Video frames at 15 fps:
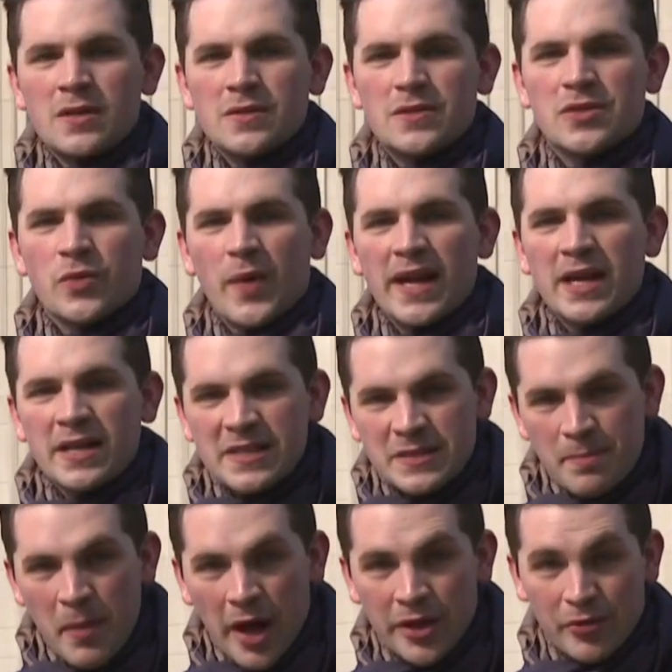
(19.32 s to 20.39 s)

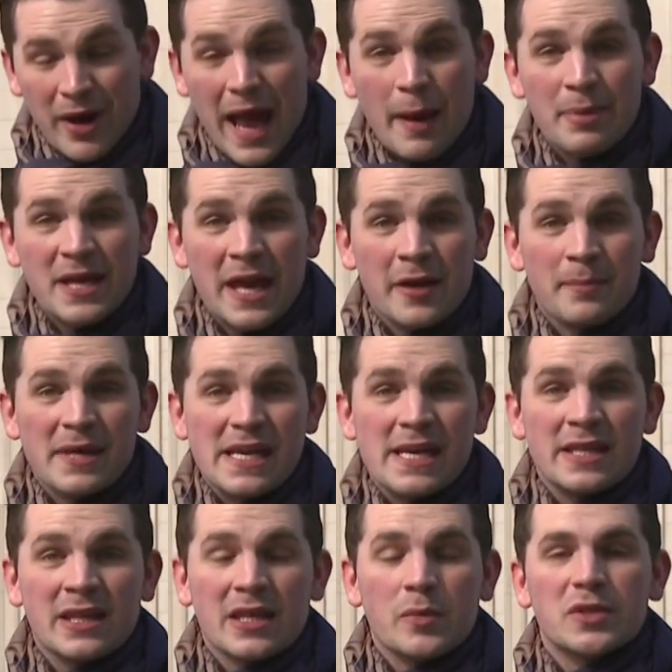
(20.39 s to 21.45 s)
Serenity's mother, Abigail
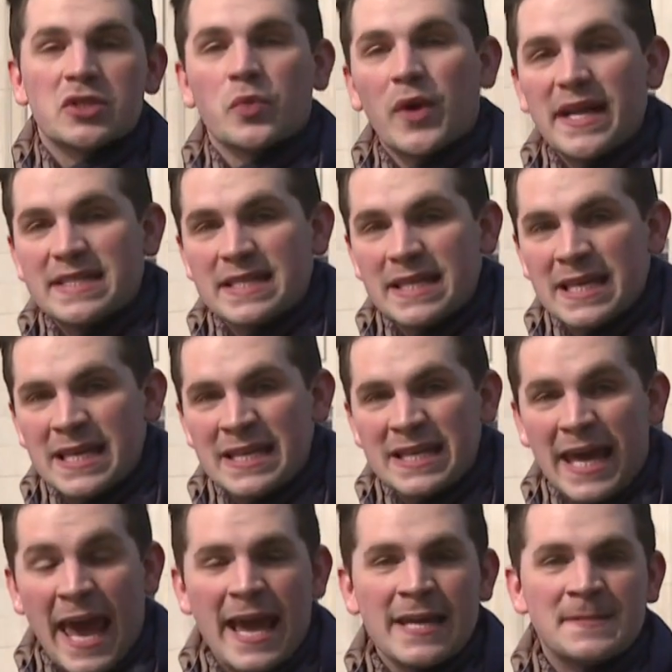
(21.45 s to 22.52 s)
McKinney, was arrested in
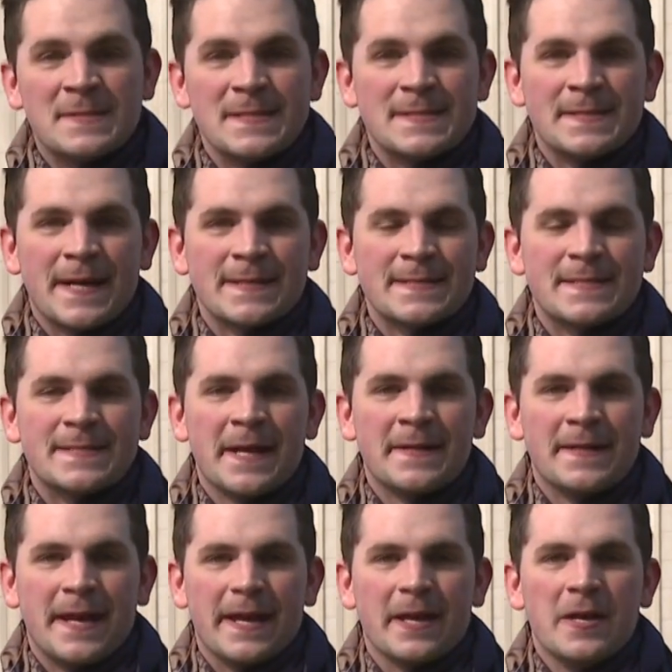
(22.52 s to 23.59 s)
Kansas on
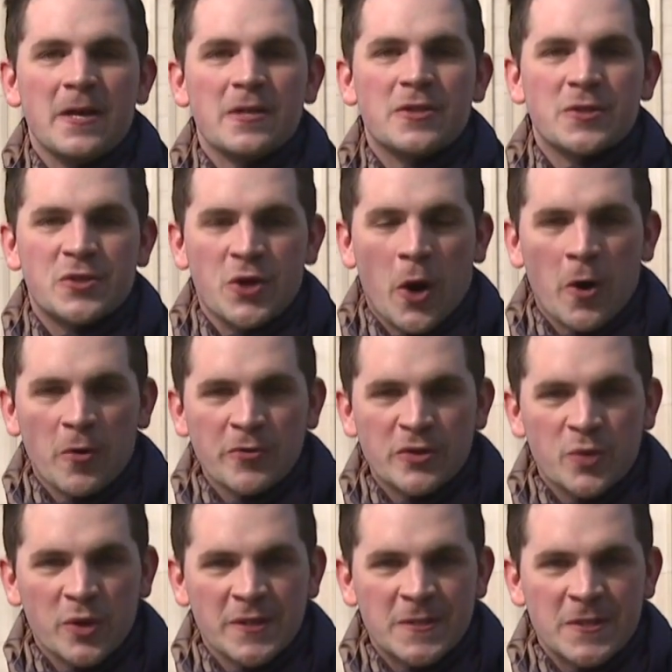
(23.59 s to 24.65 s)
Sunday. The
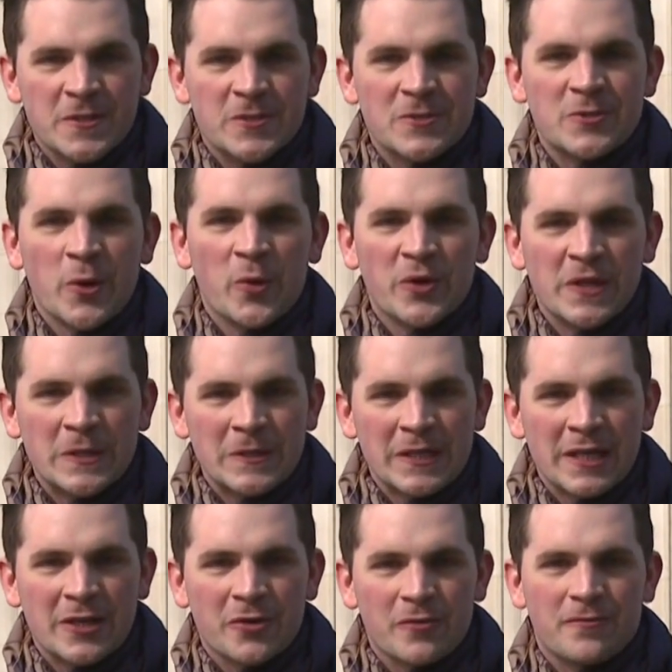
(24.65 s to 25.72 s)
charge was
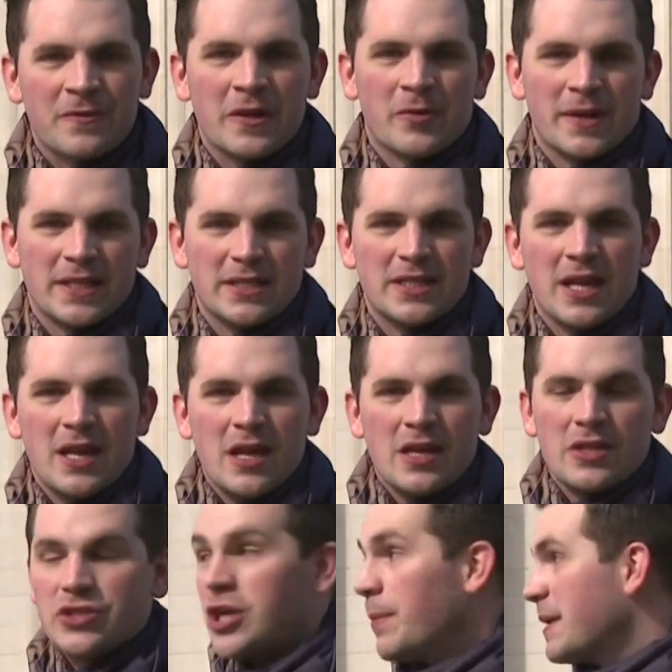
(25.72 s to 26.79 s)
custodial interference.
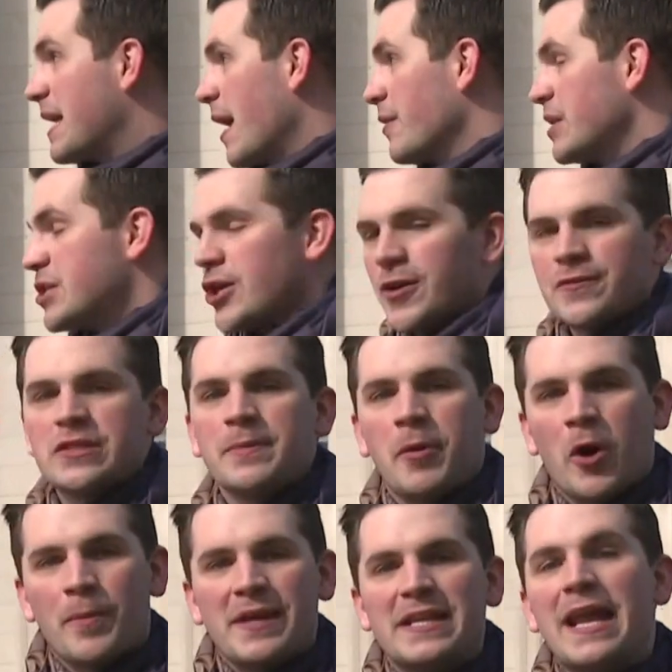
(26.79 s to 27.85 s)
The Shelby County Sheriff's
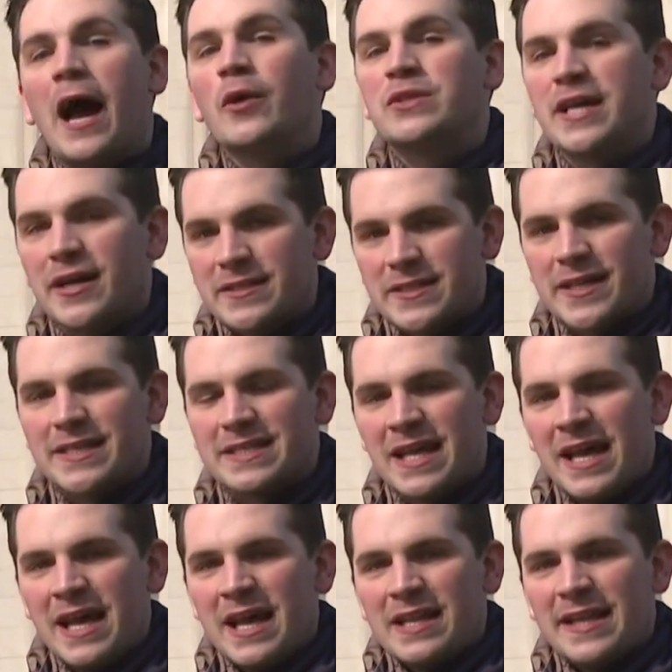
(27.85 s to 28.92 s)
Department now tells us
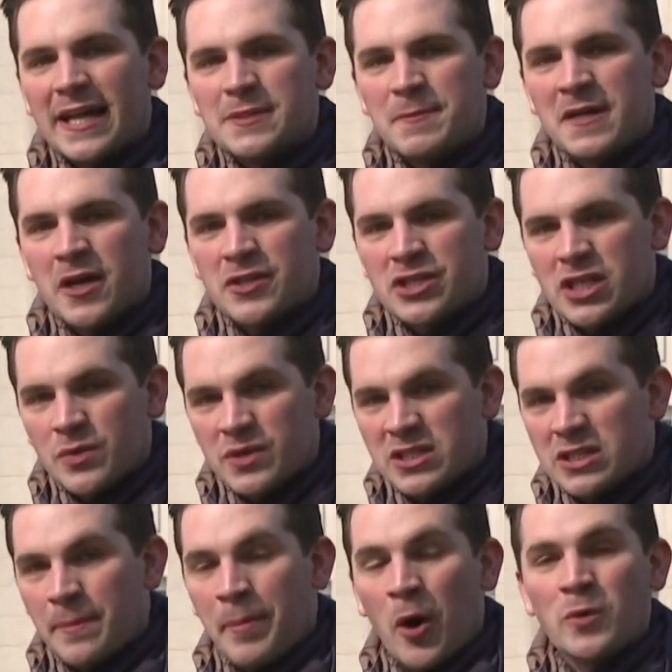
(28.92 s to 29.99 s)
that's because she
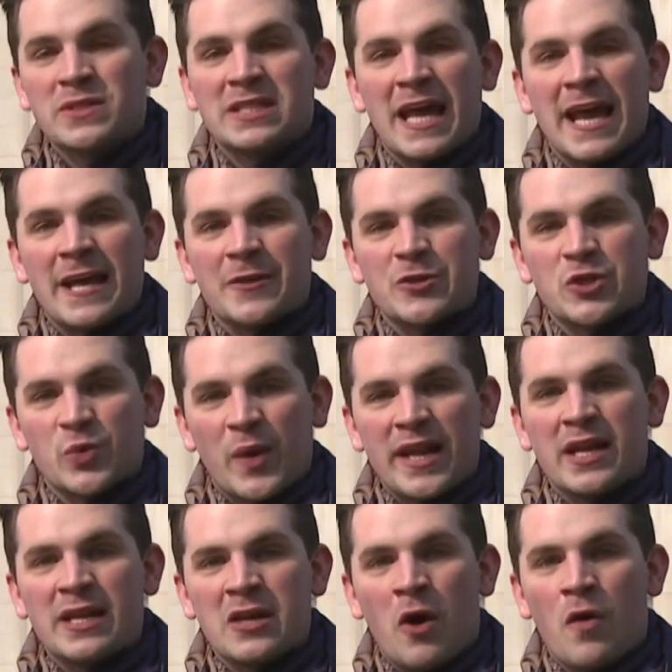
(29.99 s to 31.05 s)
was supposed to hand
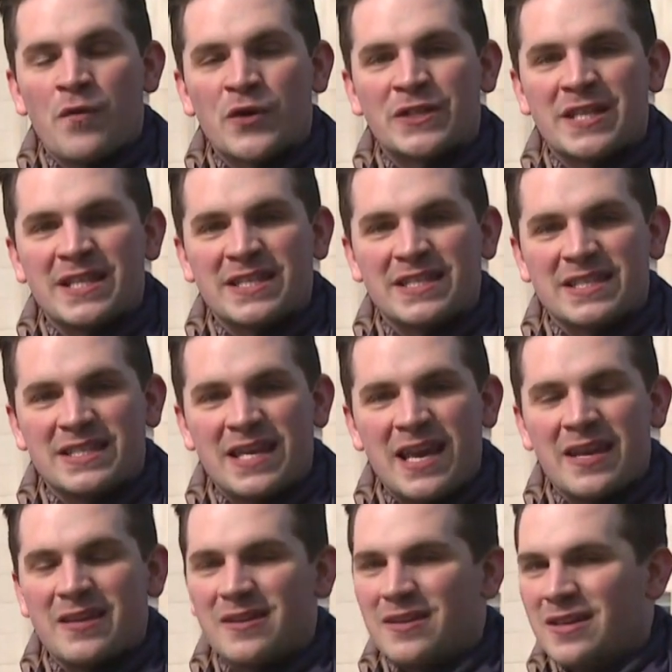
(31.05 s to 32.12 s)
Serenity over to the
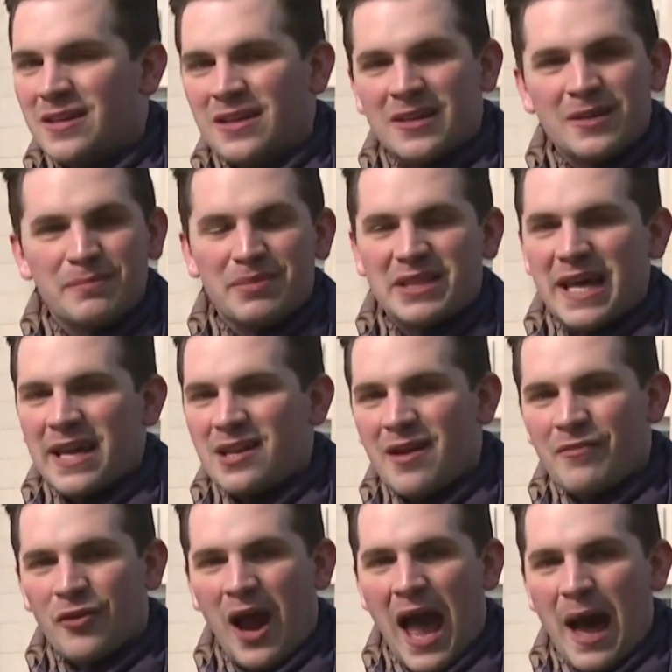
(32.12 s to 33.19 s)
state, but that
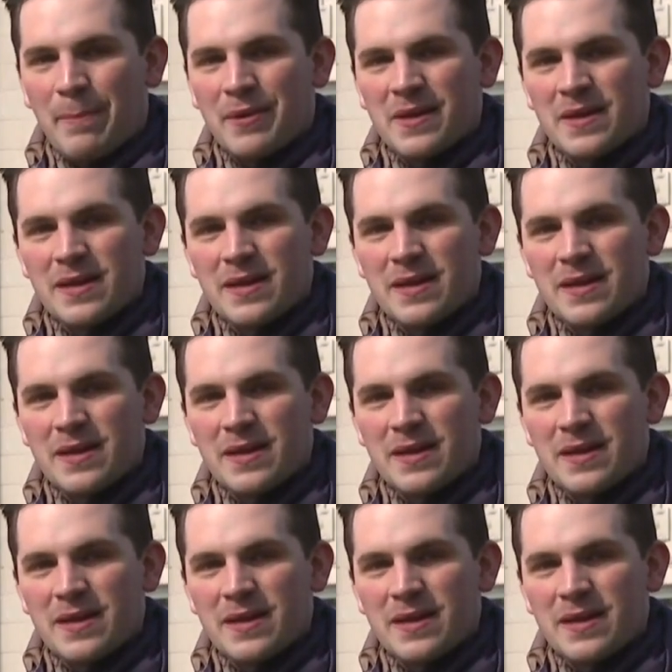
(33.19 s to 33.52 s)
never happened.